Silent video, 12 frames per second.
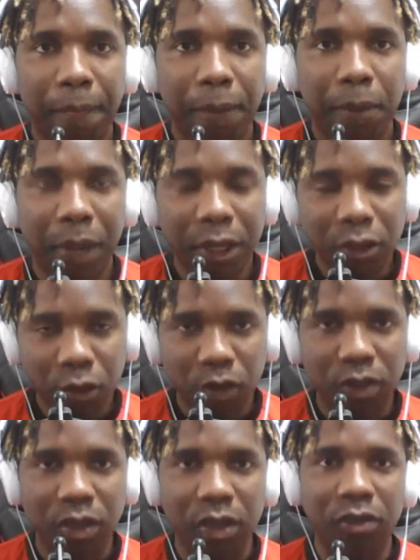My
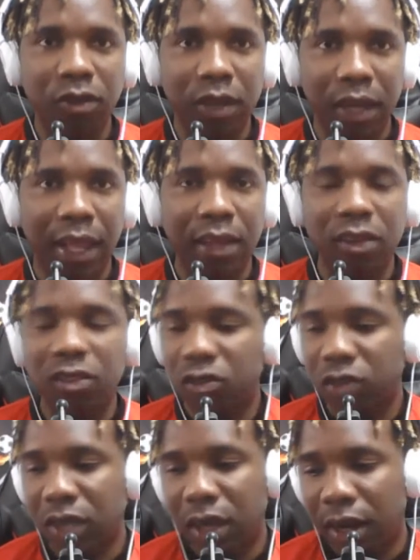total reliance,
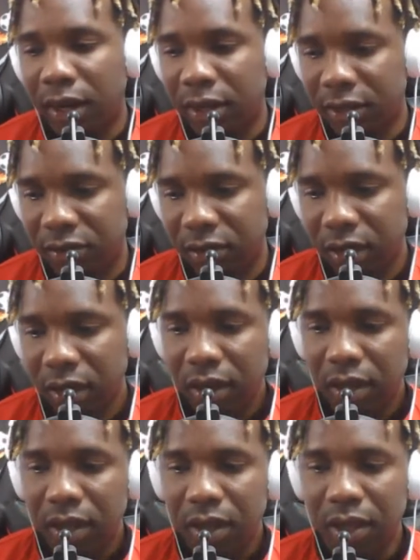regardless,
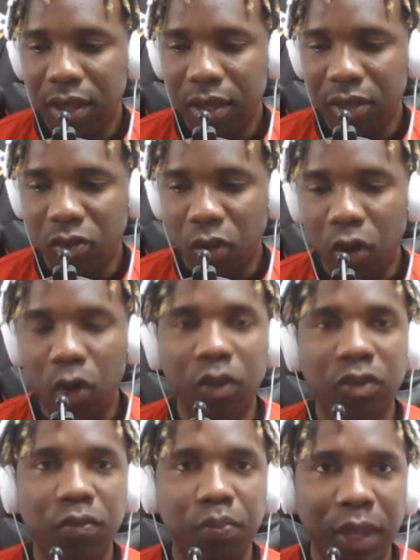it's
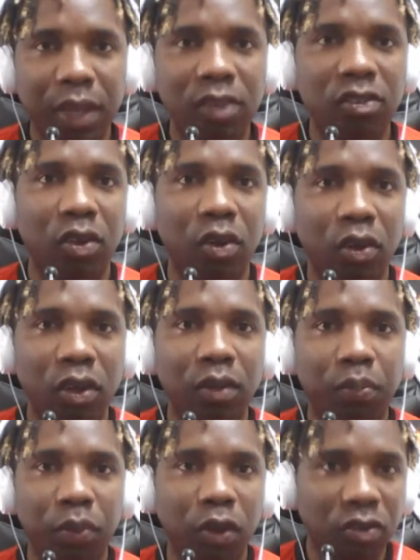always based on the
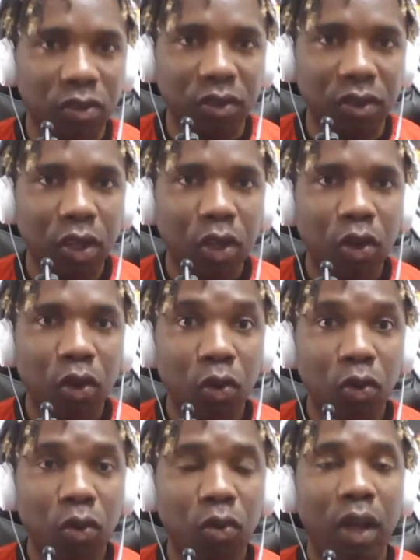person
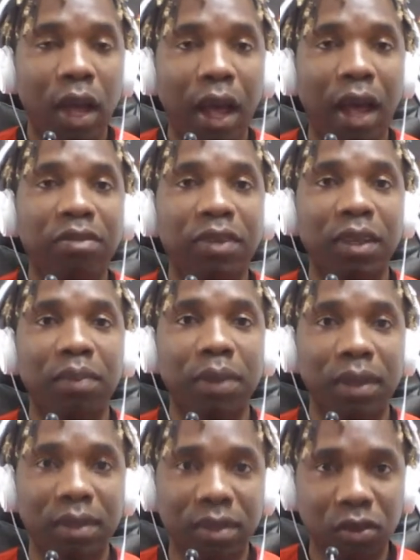who have the
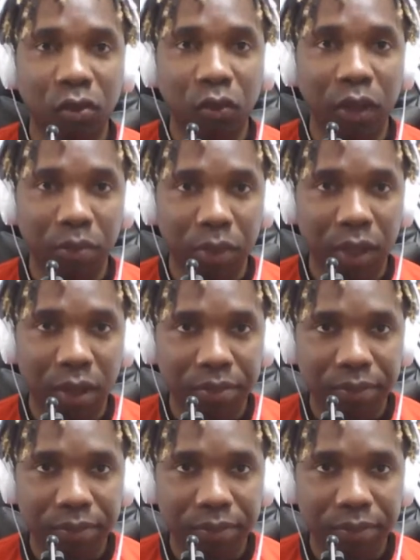ability to wake me up.